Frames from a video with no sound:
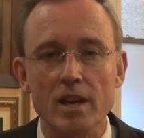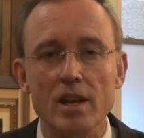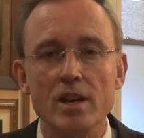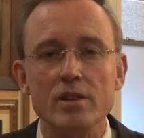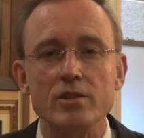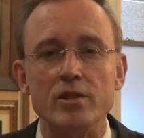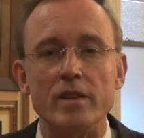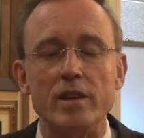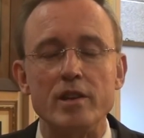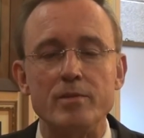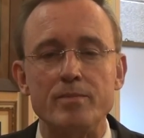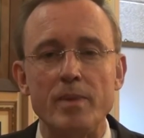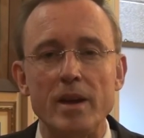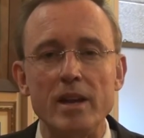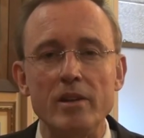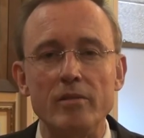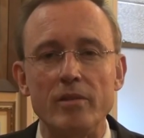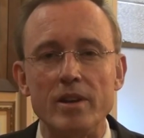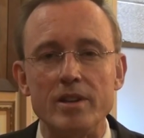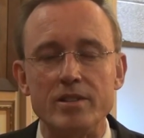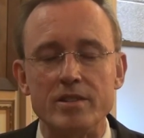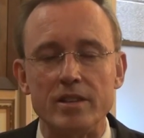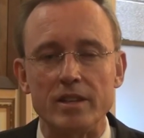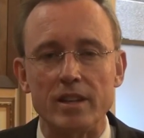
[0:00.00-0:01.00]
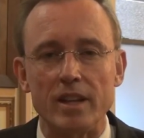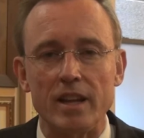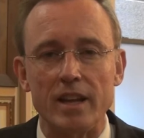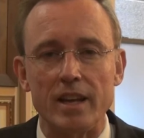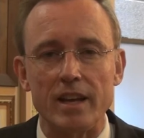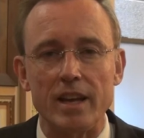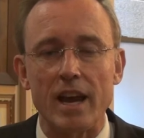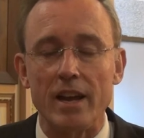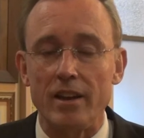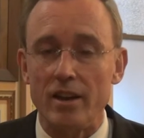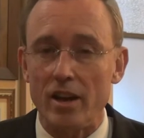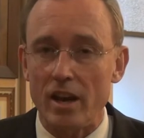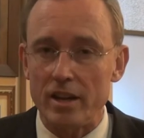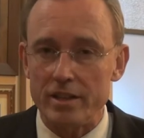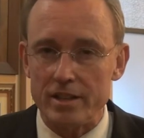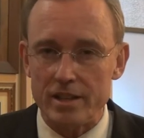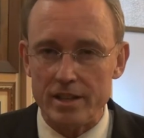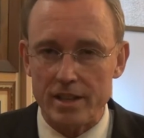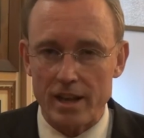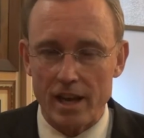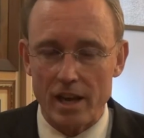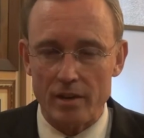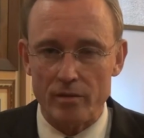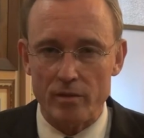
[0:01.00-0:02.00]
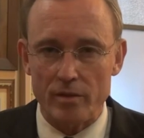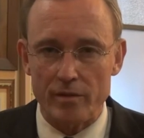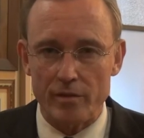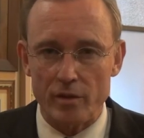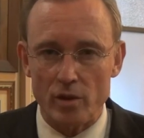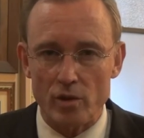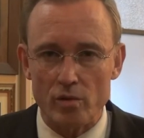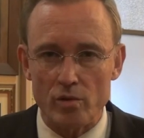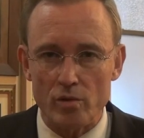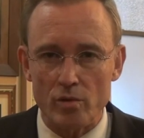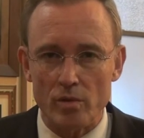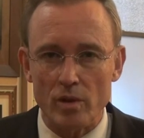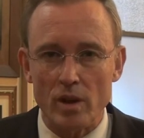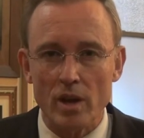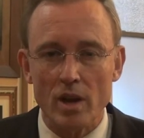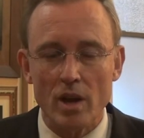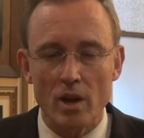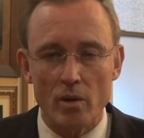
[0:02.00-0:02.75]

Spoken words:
So there's been recently a 90-day review,